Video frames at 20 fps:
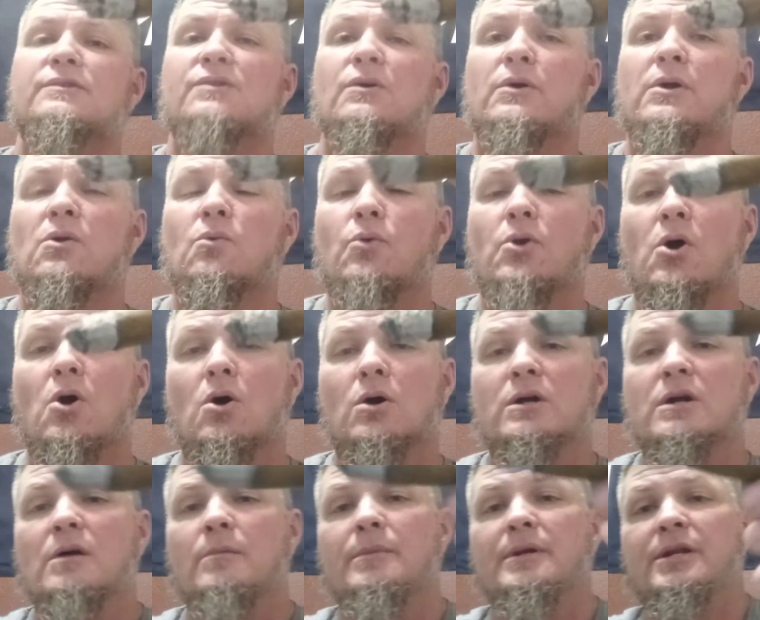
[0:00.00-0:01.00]
so here we are
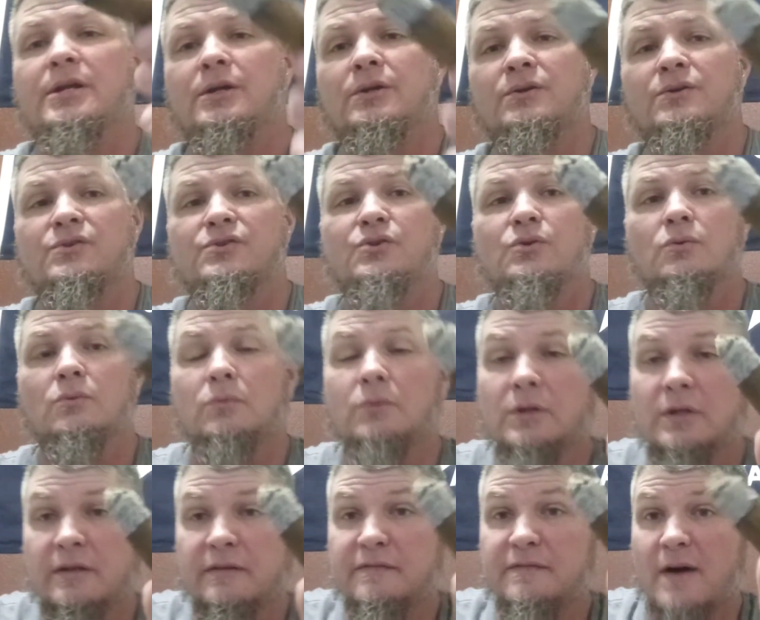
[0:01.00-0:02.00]
coming into
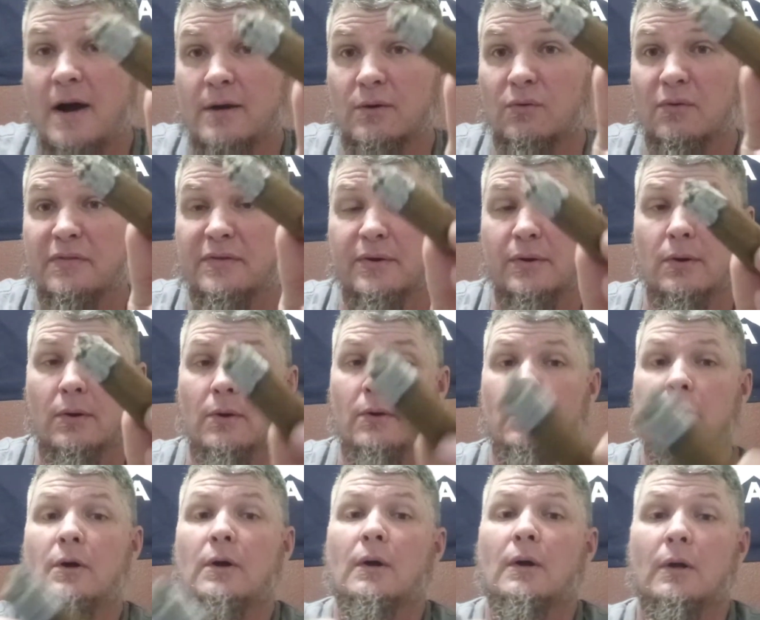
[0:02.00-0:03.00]
the final
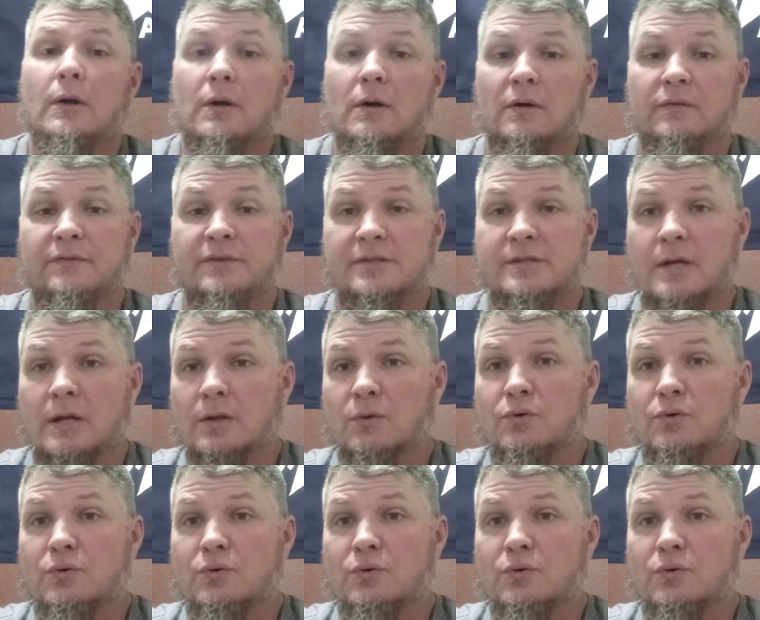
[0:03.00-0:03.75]
third of the San